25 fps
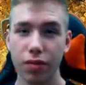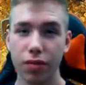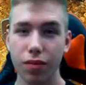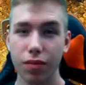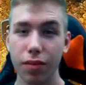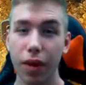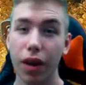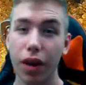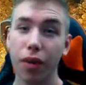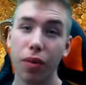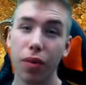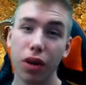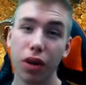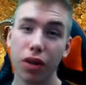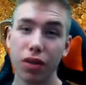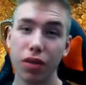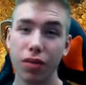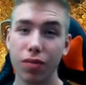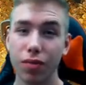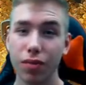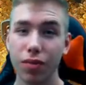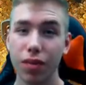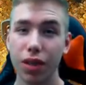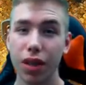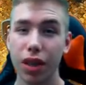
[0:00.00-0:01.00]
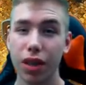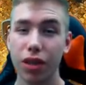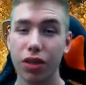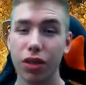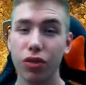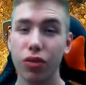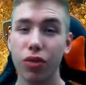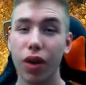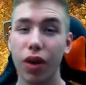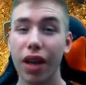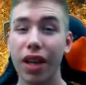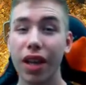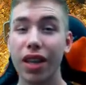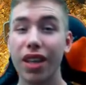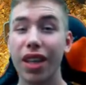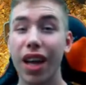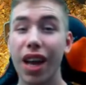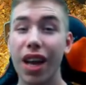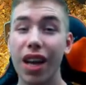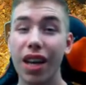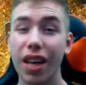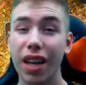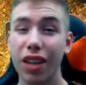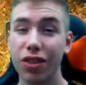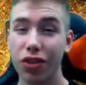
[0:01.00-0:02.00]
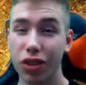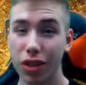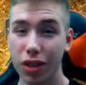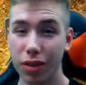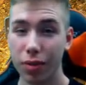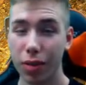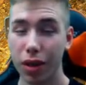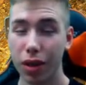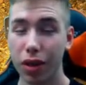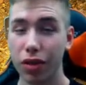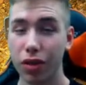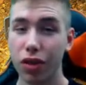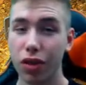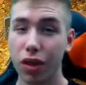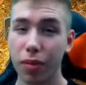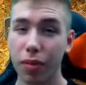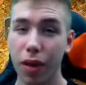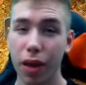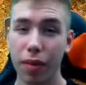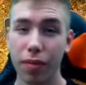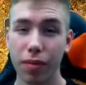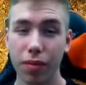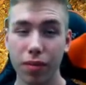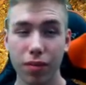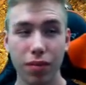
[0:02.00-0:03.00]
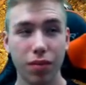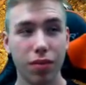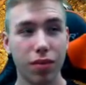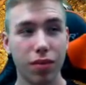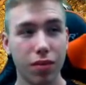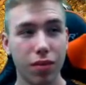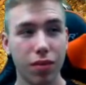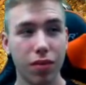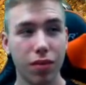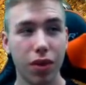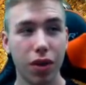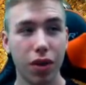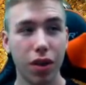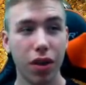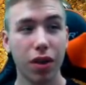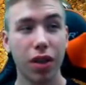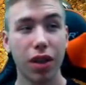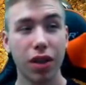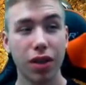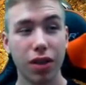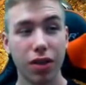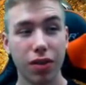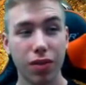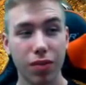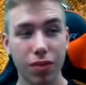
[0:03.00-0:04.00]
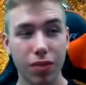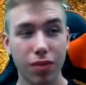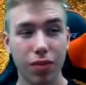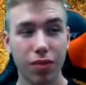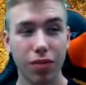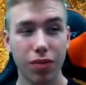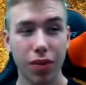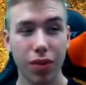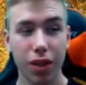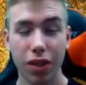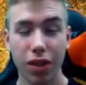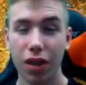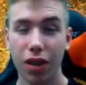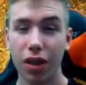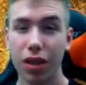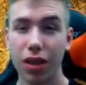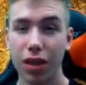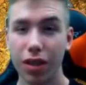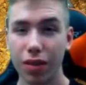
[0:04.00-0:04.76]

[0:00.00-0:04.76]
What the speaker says: But it worked. I got to rank 10 Legend by Concerned Mom. Look at this. It's odd.